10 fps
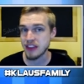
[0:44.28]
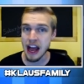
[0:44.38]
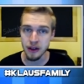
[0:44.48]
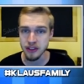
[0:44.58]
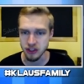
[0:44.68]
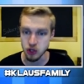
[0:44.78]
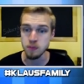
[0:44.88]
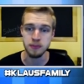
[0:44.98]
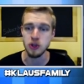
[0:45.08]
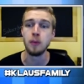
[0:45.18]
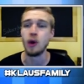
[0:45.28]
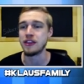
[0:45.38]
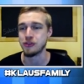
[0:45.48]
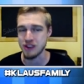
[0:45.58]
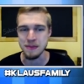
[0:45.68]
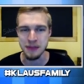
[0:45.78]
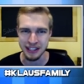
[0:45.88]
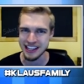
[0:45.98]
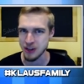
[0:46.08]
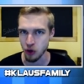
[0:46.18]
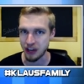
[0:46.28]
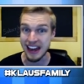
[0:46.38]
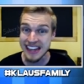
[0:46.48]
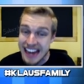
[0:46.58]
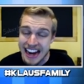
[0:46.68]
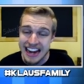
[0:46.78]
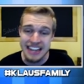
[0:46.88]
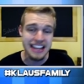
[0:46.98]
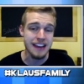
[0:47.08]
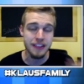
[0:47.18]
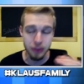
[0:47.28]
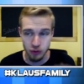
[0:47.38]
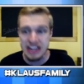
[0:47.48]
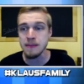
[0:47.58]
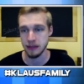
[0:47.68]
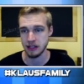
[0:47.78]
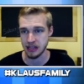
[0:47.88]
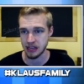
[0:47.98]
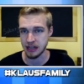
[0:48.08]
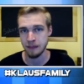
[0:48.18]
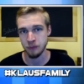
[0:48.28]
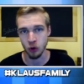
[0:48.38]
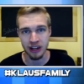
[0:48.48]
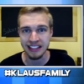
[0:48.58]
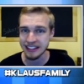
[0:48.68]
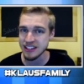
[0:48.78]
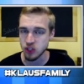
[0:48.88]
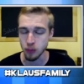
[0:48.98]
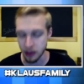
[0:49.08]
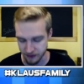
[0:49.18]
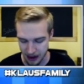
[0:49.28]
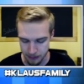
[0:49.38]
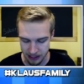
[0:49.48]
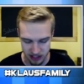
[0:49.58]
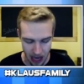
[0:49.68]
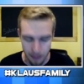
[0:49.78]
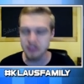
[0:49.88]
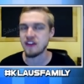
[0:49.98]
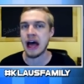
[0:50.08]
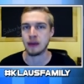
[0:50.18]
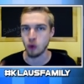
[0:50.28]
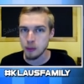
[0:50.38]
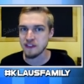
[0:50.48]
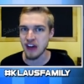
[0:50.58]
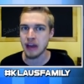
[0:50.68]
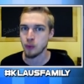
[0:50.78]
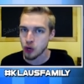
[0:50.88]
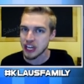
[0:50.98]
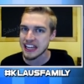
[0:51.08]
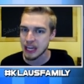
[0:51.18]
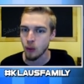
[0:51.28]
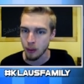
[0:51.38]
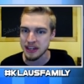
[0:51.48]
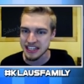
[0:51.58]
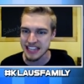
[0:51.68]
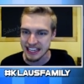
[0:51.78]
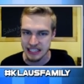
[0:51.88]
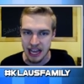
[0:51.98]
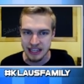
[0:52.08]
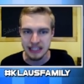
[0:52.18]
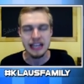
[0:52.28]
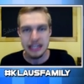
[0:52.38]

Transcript: two point three million gold. I need three million or at least two point five million. So I'll be fine. We'll be fine. We're going to get what we need to get done,